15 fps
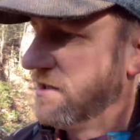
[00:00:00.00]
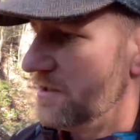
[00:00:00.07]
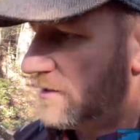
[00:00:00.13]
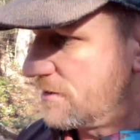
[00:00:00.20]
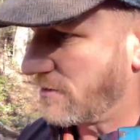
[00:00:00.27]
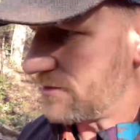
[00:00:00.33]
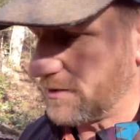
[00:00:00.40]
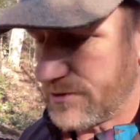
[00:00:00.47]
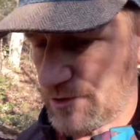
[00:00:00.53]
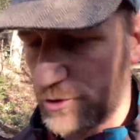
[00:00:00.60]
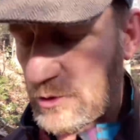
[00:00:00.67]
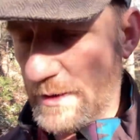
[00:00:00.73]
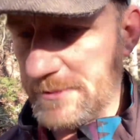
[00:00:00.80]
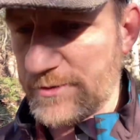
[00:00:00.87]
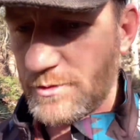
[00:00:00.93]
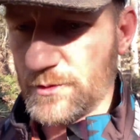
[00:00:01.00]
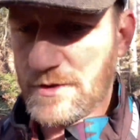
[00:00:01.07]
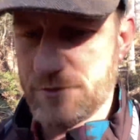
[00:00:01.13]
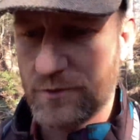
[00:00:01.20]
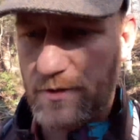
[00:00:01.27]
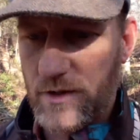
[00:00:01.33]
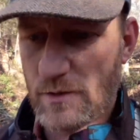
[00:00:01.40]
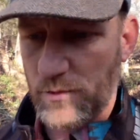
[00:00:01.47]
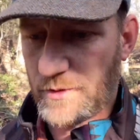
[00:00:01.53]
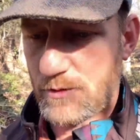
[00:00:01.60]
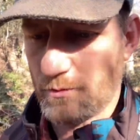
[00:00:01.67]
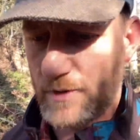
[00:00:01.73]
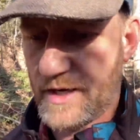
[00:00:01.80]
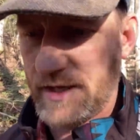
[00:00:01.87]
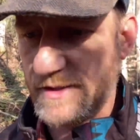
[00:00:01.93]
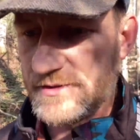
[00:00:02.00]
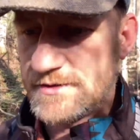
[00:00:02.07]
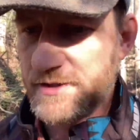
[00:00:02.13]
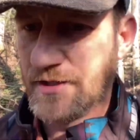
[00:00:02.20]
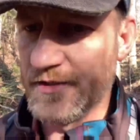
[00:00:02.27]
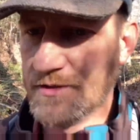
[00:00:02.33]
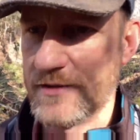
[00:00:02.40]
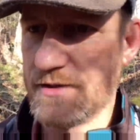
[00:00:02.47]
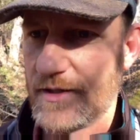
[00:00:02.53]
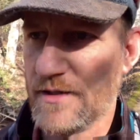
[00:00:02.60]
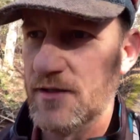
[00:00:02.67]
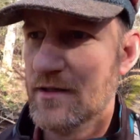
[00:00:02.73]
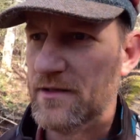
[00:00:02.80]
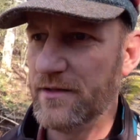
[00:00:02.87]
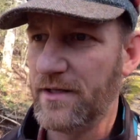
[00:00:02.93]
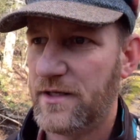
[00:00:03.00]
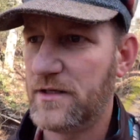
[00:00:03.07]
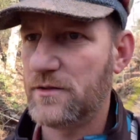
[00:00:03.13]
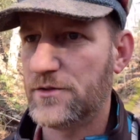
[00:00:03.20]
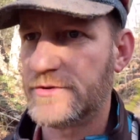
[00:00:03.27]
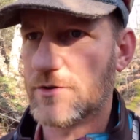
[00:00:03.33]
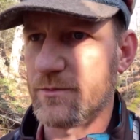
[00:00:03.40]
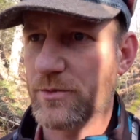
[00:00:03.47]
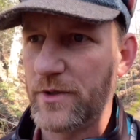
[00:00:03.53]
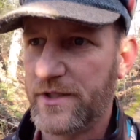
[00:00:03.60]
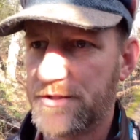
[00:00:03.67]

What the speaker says: there's little streams that run through here when it rains. The hills are pretty